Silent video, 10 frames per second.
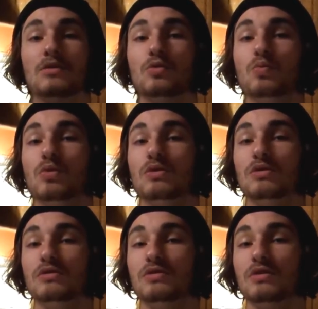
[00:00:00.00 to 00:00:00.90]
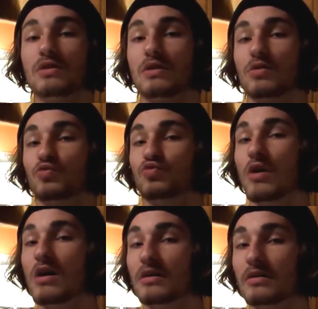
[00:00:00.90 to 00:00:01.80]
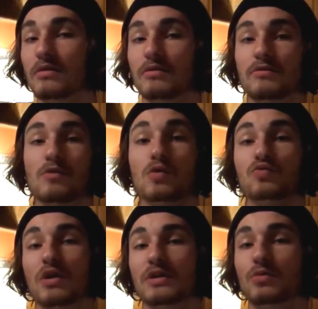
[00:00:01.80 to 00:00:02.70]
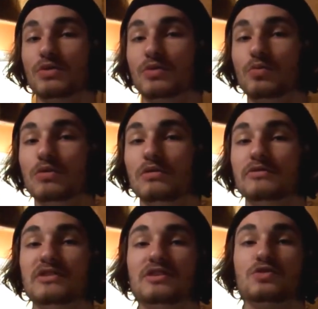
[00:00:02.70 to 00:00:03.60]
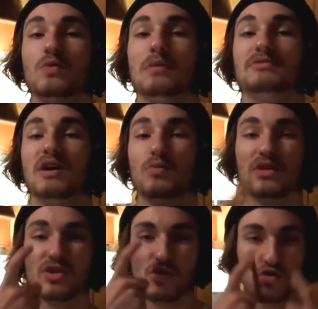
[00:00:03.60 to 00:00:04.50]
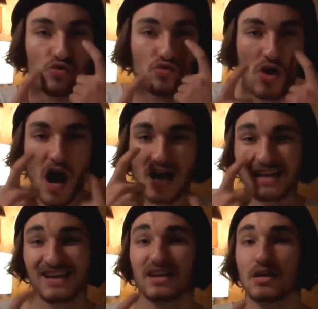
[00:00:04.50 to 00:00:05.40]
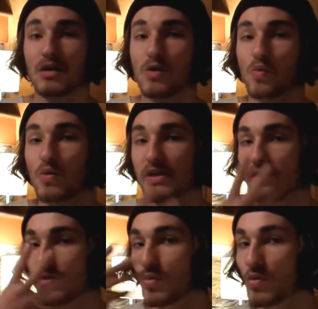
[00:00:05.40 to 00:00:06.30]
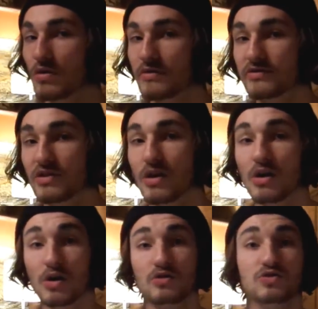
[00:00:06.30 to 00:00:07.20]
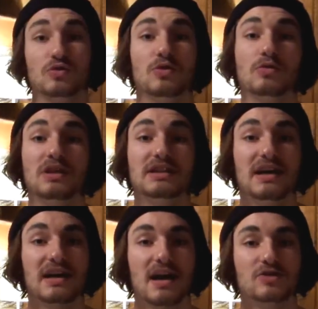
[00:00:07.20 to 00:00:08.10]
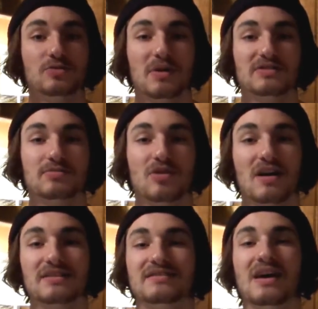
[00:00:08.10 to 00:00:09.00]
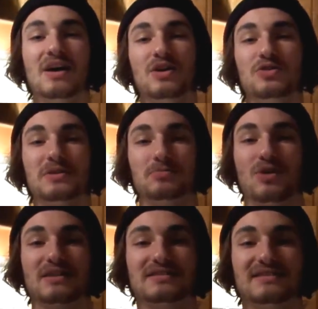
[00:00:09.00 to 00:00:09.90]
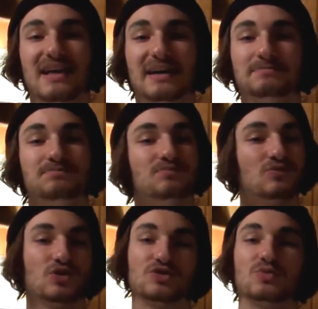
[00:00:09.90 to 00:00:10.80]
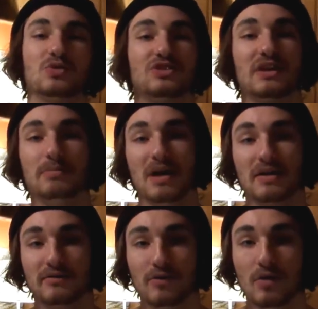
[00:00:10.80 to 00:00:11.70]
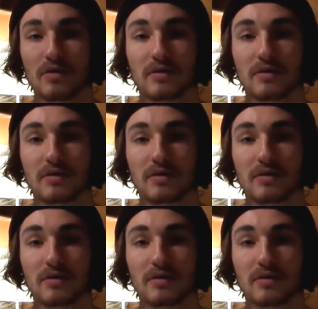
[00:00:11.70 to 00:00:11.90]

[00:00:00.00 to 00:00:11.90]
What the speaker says: The word run for running with the wolves is swapped out with crying with the wolves. So don't let that catch you by surprise. You can practice that, just switching it back and forth.